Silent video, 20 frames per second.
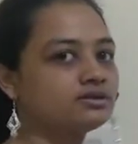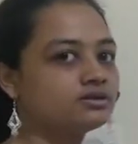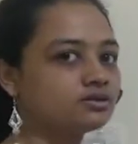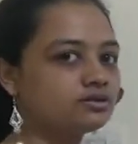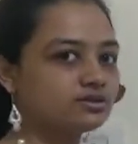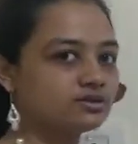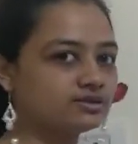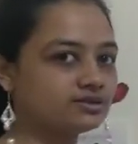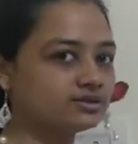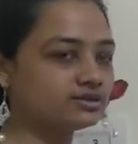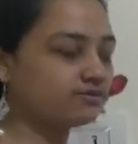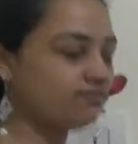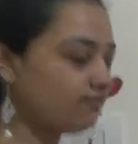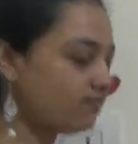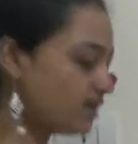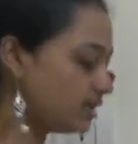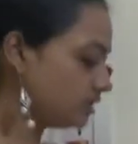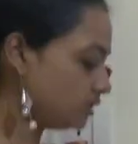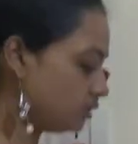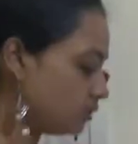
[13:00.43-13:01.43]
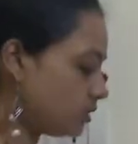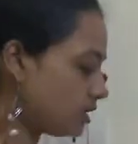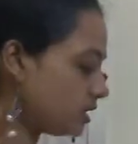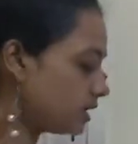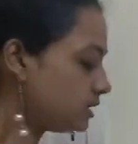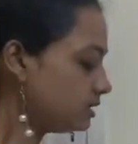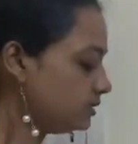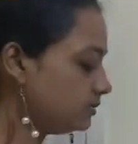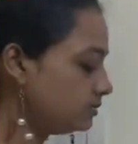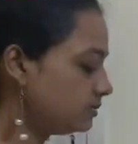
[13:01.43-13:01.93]
So this is the first
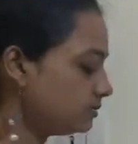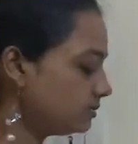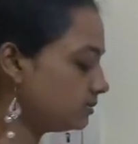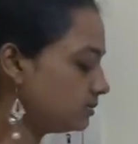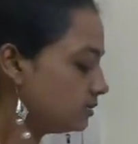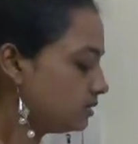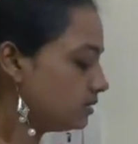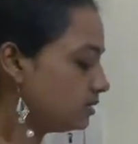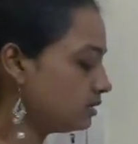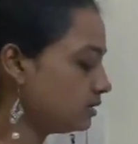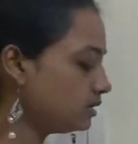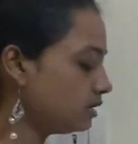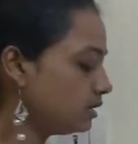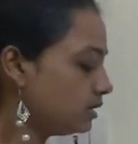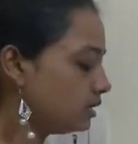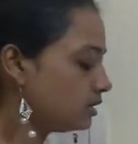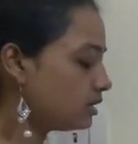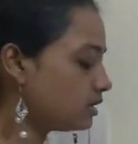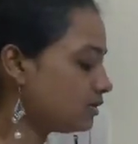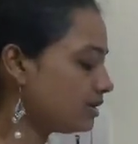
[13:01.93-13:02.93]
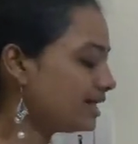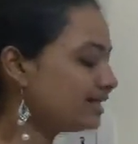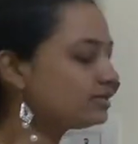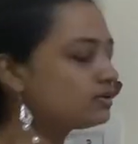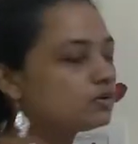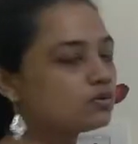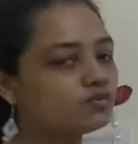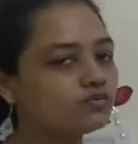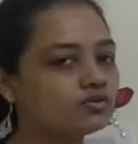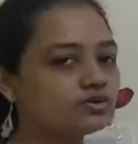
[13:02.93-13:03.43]
one. Now
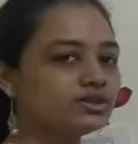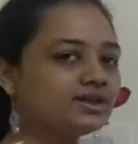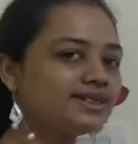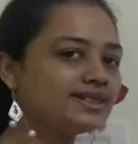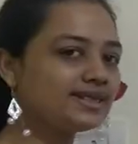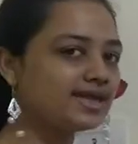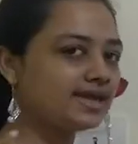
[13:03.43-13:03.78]
let's go for the